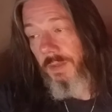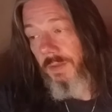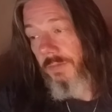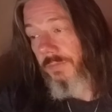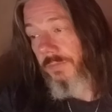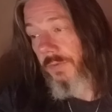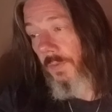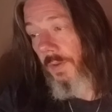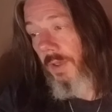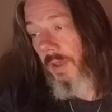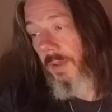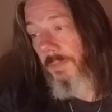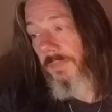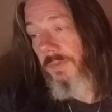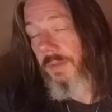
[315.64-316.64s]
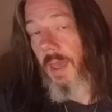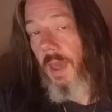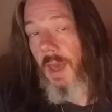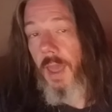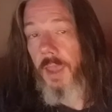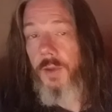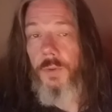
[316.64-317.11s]
So yeah,
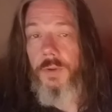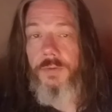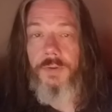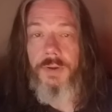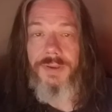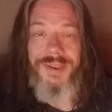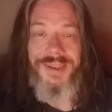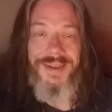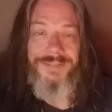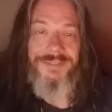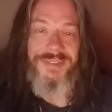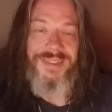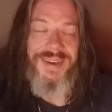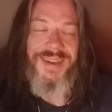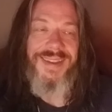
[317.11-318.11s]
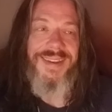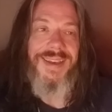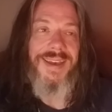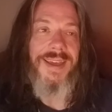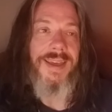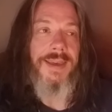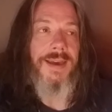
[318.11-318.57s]
I quit drinking after
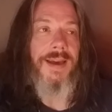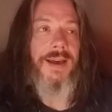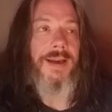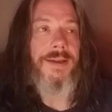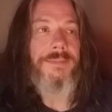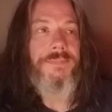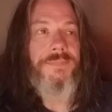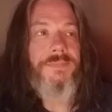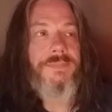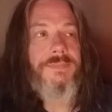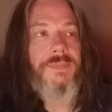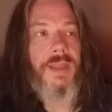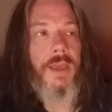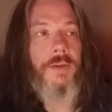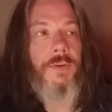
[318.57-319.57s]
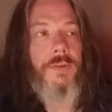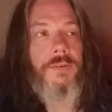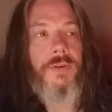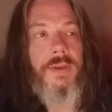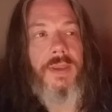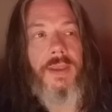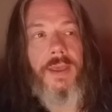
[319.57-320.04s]
that. I quit
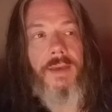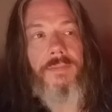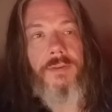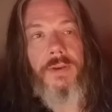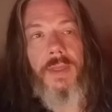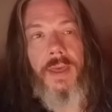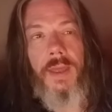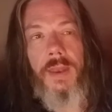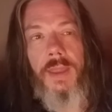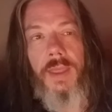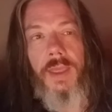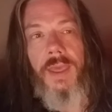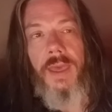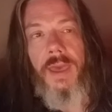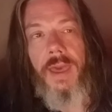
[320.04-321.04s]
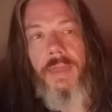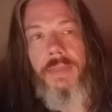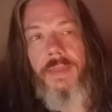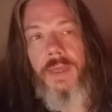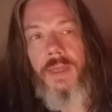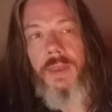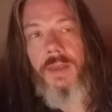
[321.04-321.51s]
drinking after that, and
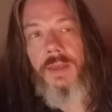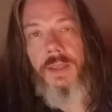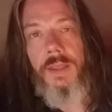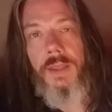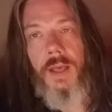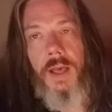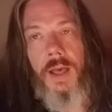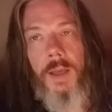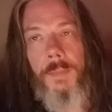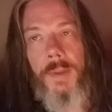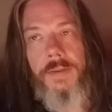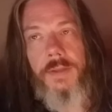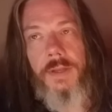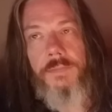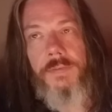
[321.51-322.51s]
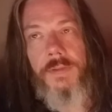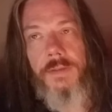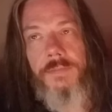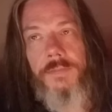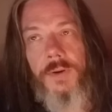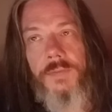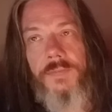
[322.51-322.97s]
then I did it for like
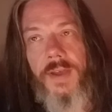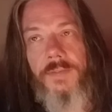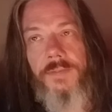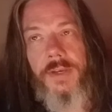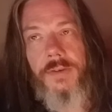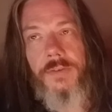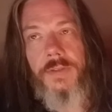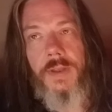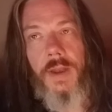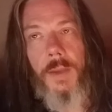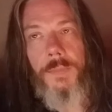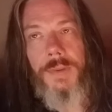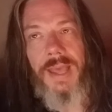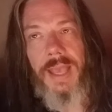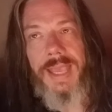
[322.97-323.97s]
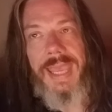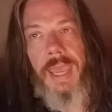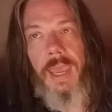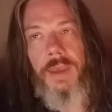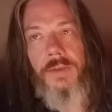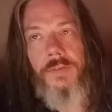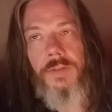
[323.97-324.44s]
4 or 5 years, and then I would
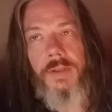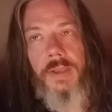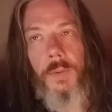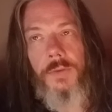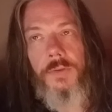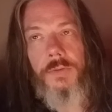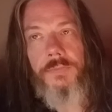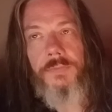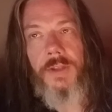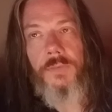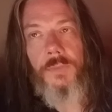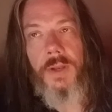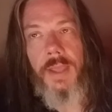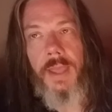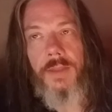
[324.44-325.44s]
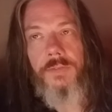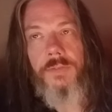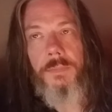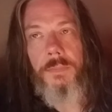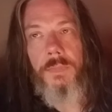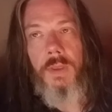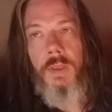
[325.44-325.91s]
occasionally I went to a friend's wedding, had
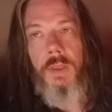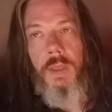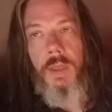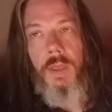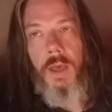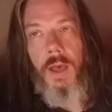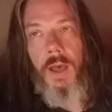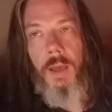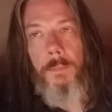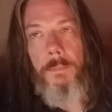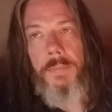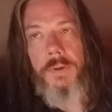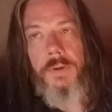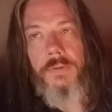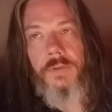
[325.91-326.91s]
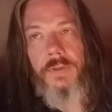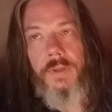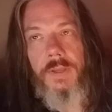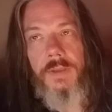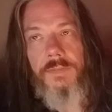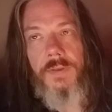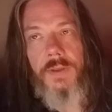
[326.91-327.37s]
some beers in the
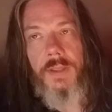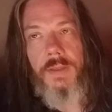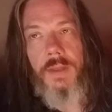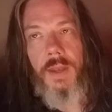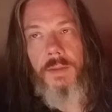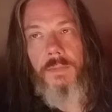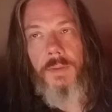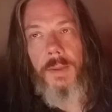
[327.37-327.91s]
evening, and then